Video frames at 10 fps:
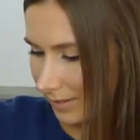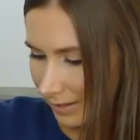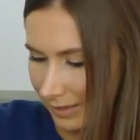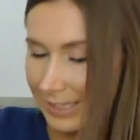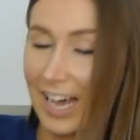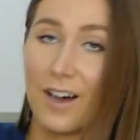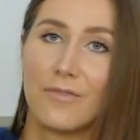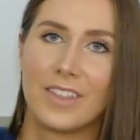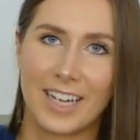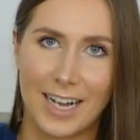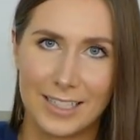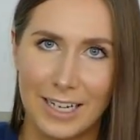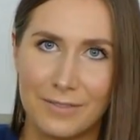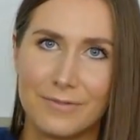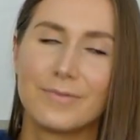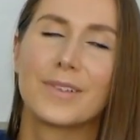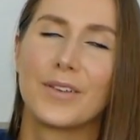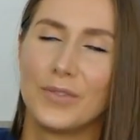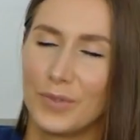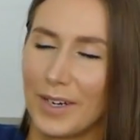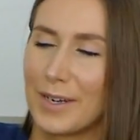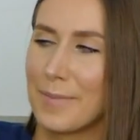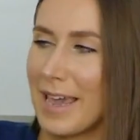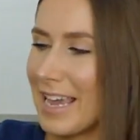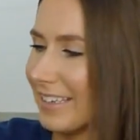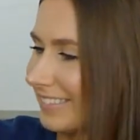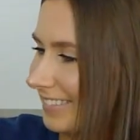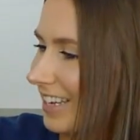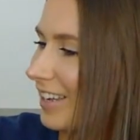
Love the colour. Very me.